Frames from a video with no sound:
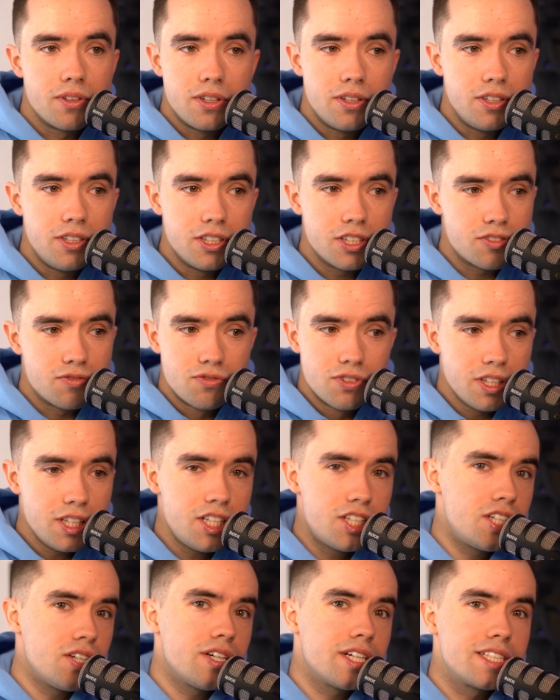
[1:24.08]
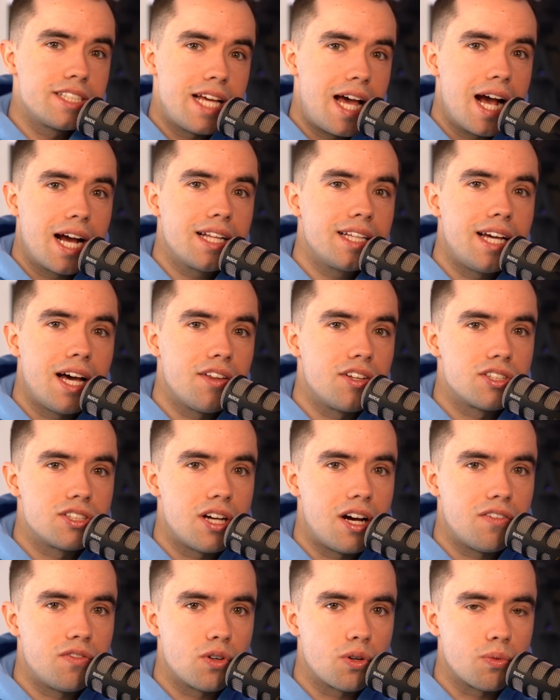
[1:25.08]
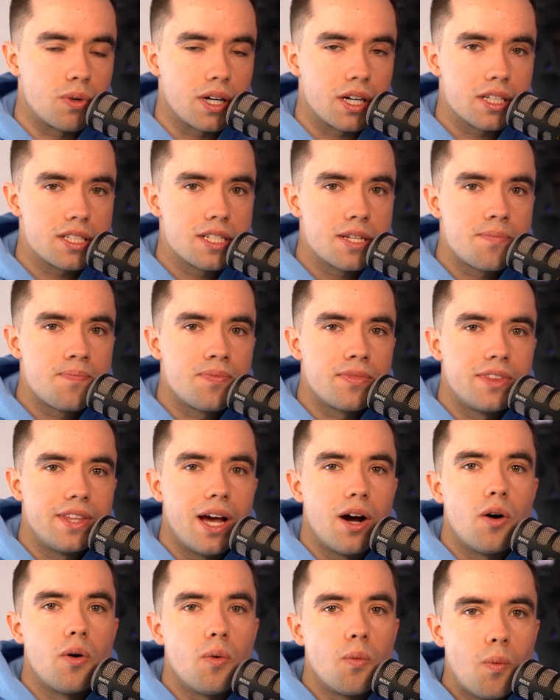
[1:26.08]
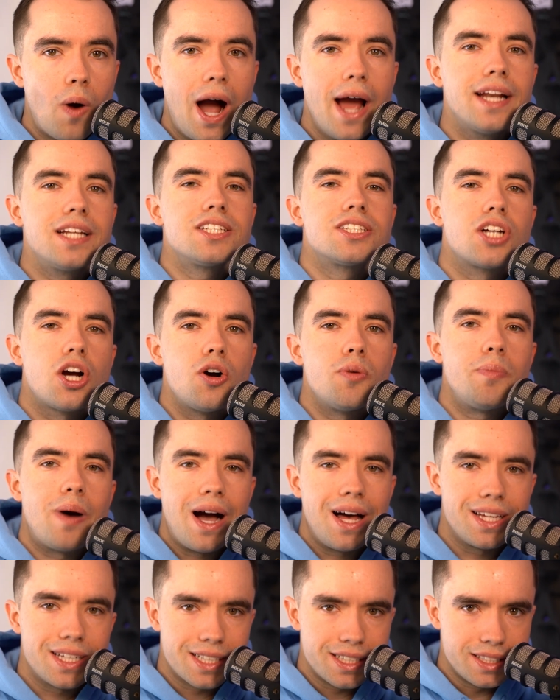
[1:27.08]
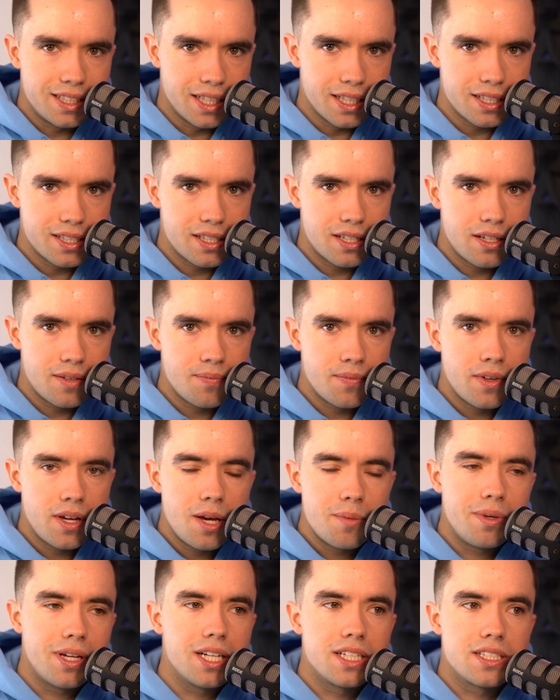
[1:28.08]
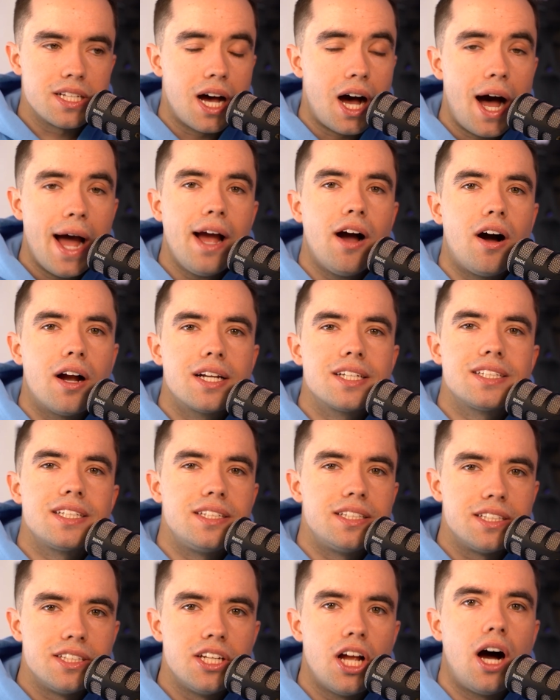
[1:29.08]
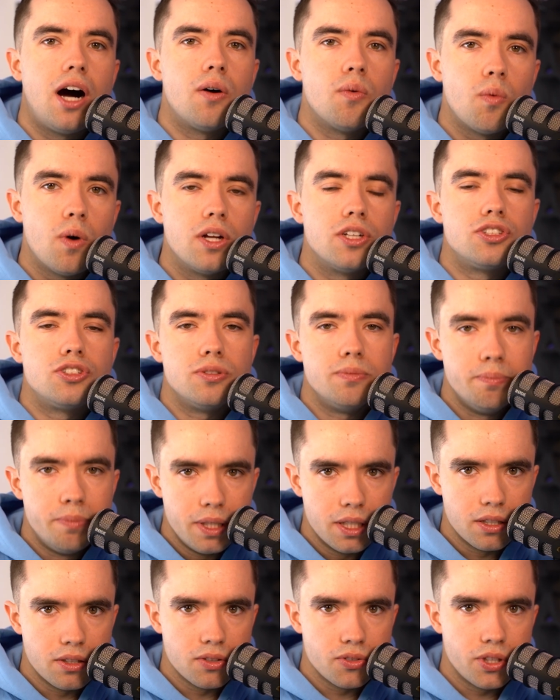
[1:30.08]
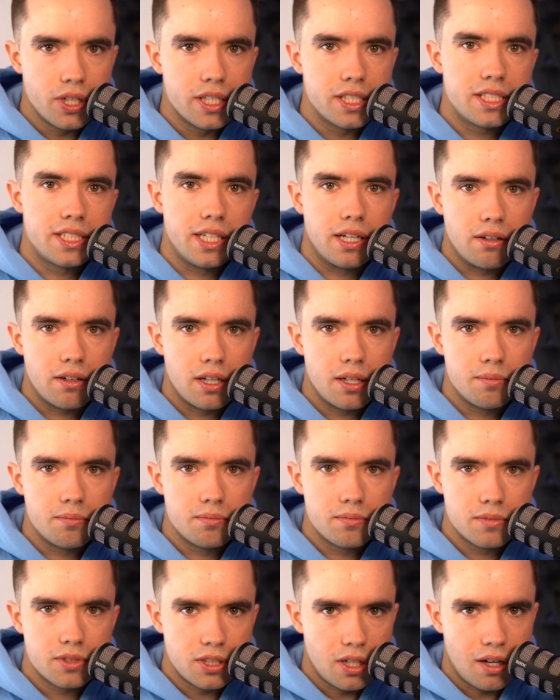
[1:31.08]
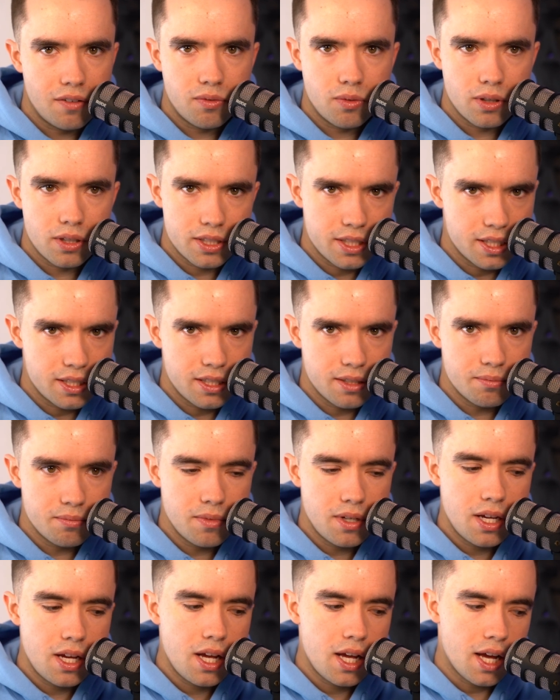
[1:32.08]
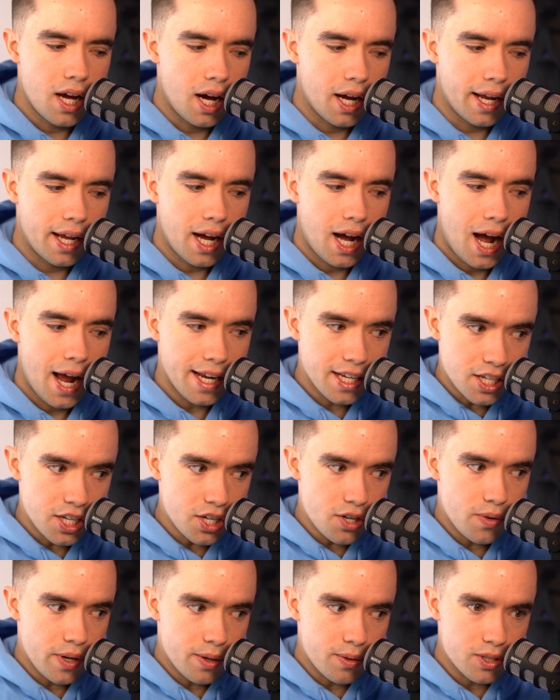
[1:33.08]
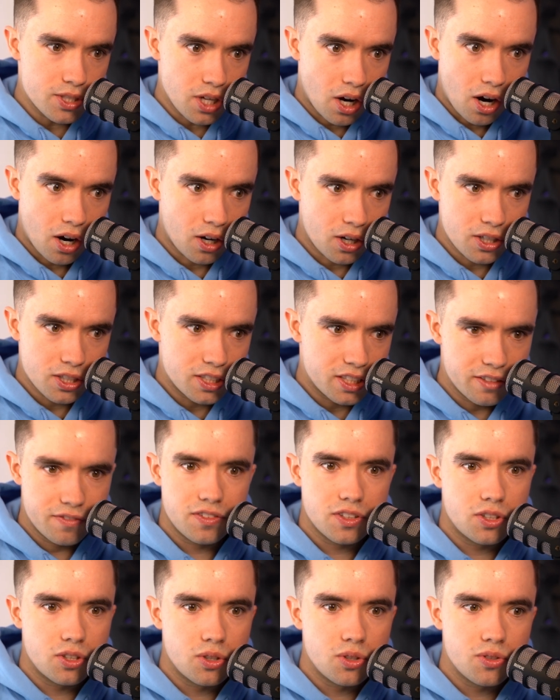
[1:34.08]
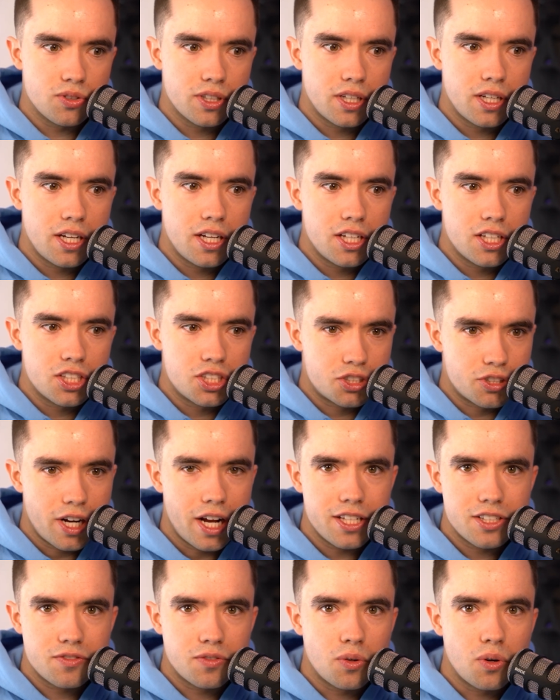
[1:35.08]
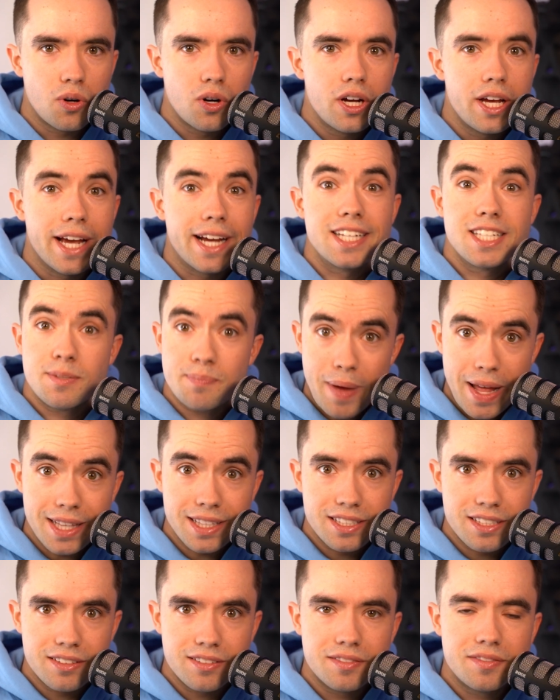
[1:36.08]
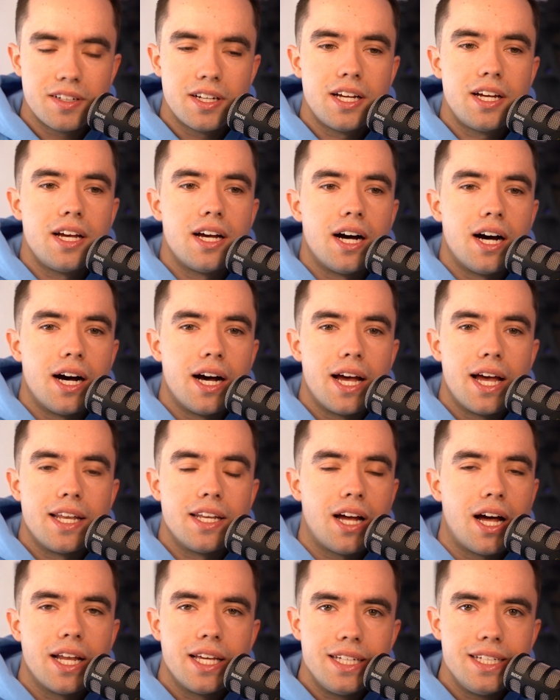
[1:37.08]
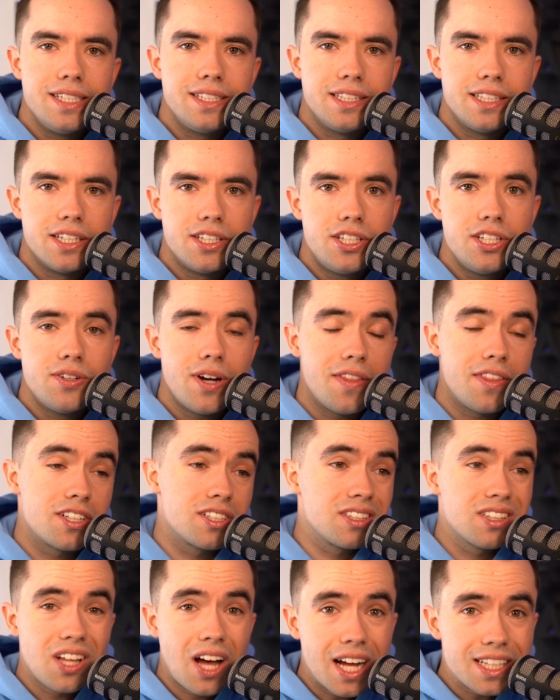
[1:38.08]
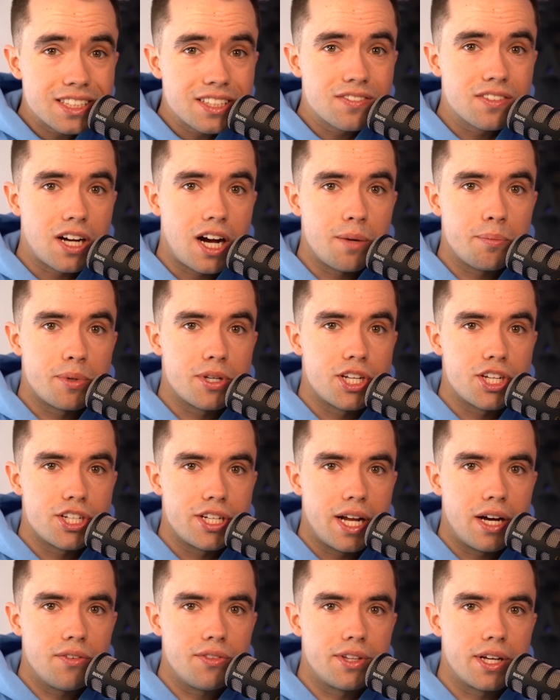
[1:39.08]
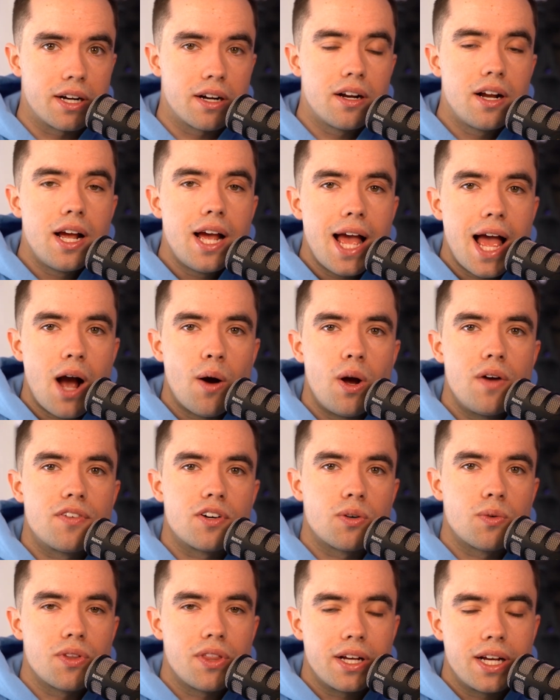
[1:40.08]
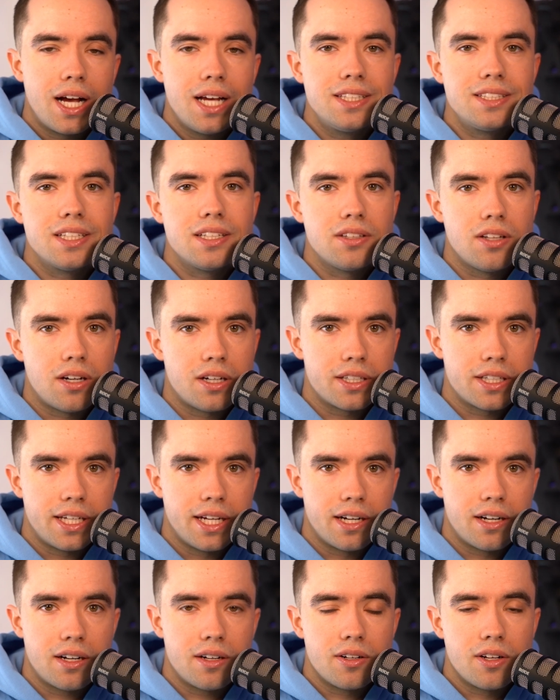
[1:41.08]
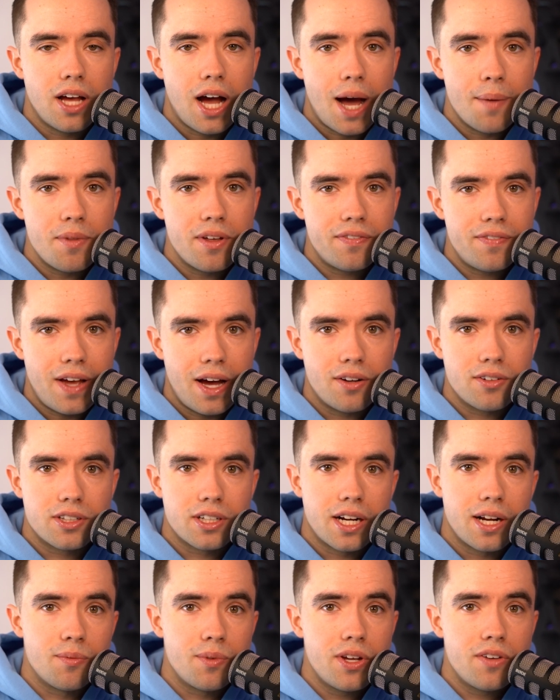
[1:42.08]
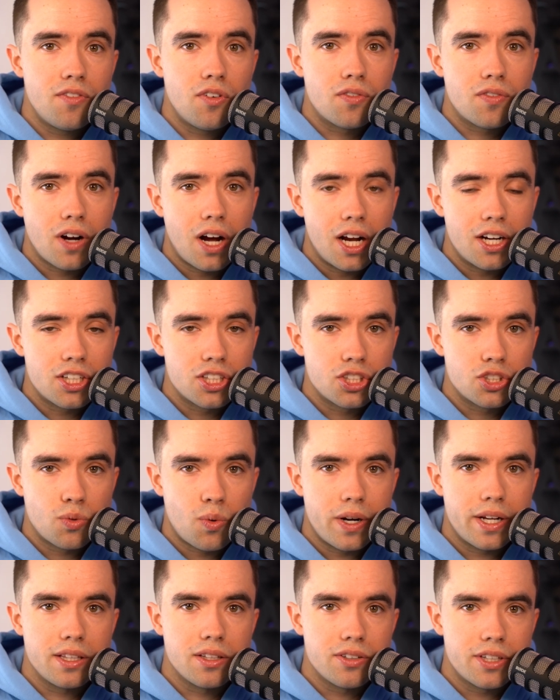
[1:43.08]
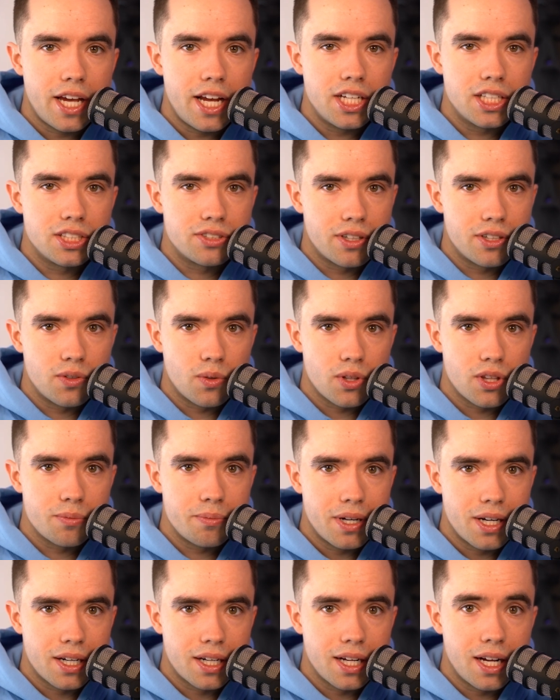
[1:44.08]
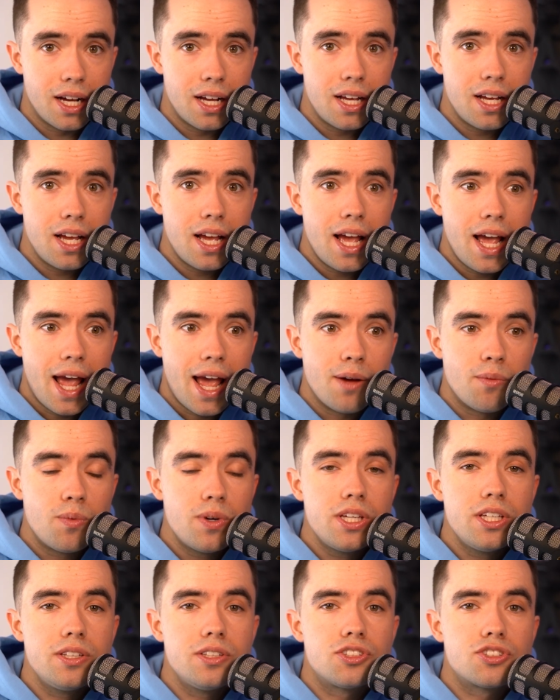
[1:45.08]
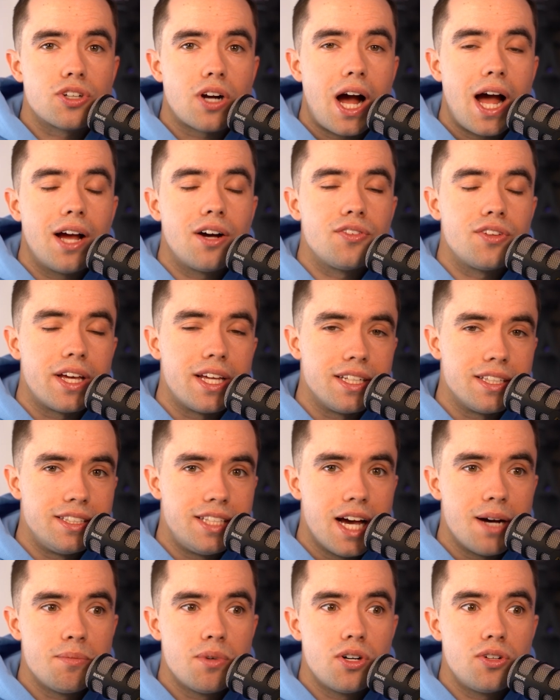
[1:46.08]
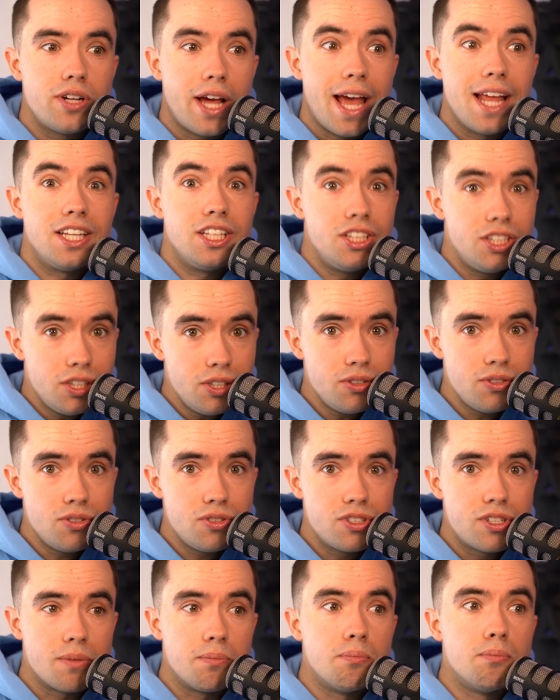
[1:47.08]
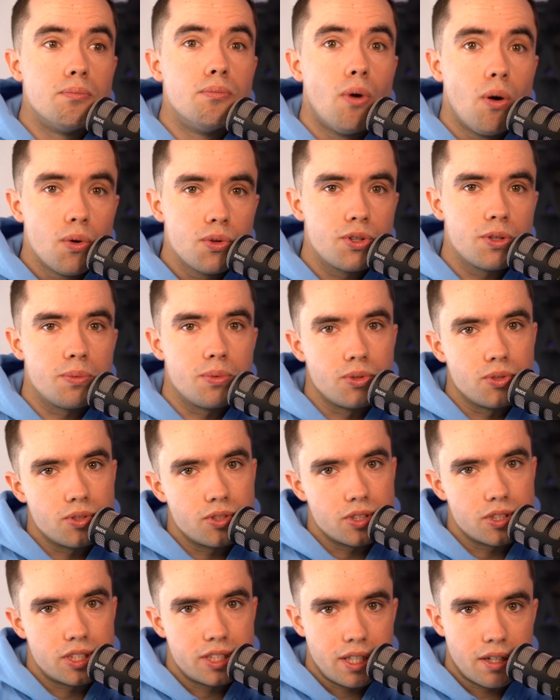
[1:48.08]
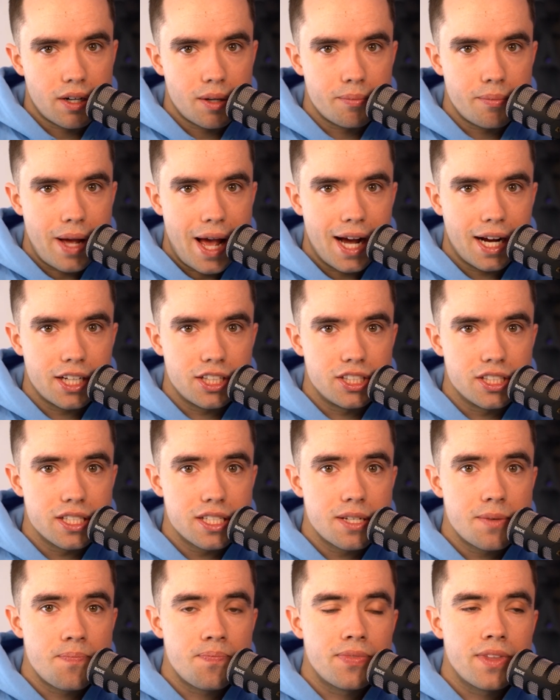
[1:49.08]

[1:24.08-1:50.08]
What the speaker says: just really show exactly how the software works. Now, why does Copilot exist? Because I honestly did not want to build a CRM software system. I knew it was hard, difficult, stressful, expensive, and not easy to do. And there's lots of competition out there. However, with Augusta Lawn Care, I'm the founder, and we have over 120 locations around North America. And we trialed, demoed, and used multiple CRM packages.